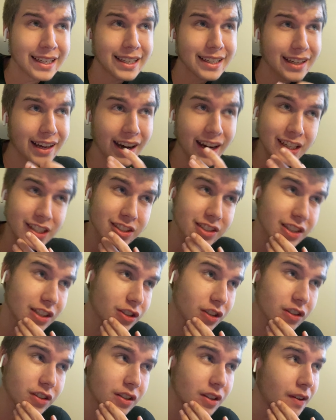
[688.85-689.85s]
Guys,
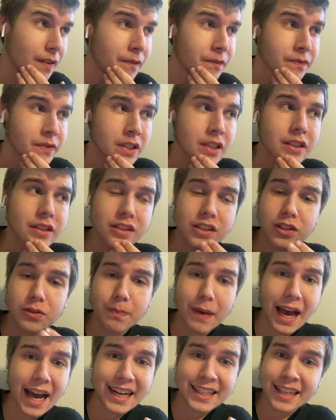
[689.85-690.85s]
this is
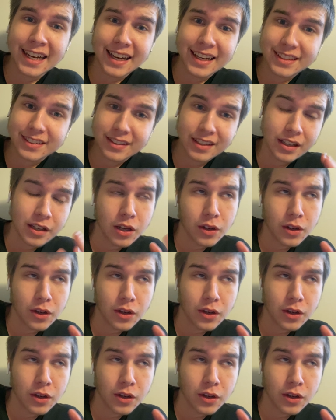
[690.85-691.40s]
bad, guys.